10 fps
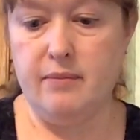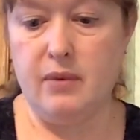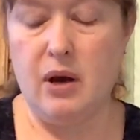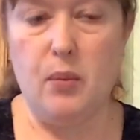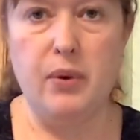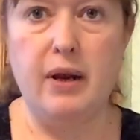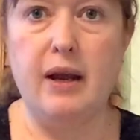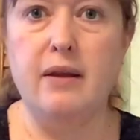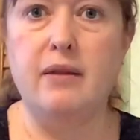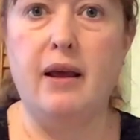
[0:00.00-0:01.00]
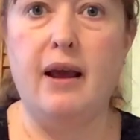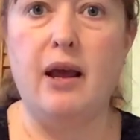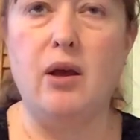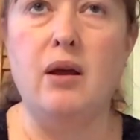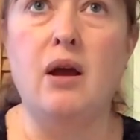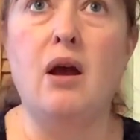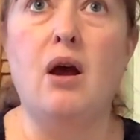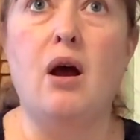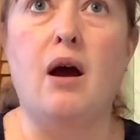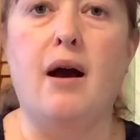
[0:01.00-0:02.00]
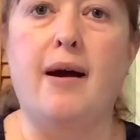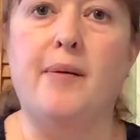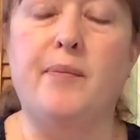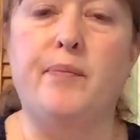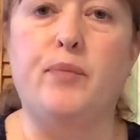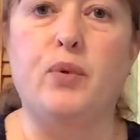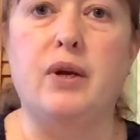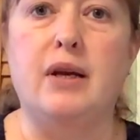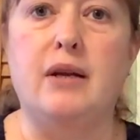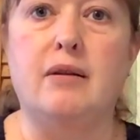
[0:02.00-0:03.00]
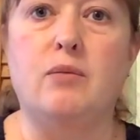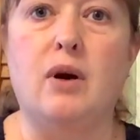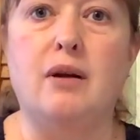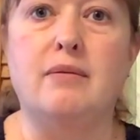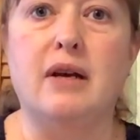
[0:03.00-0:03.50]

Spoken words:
company, and they breed, well,